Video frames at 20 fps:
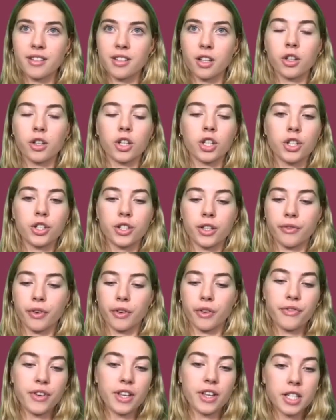So you can use it for
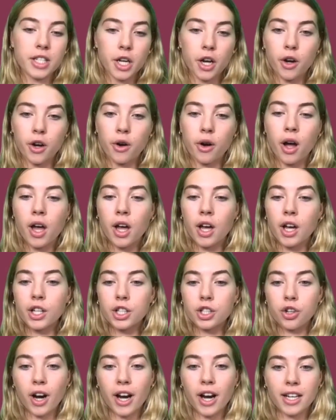physio,
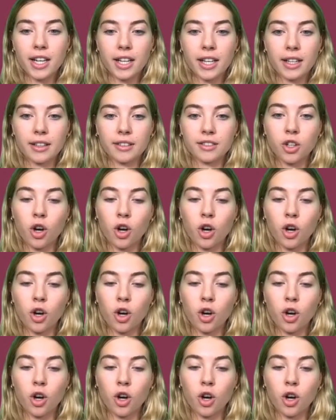trainings,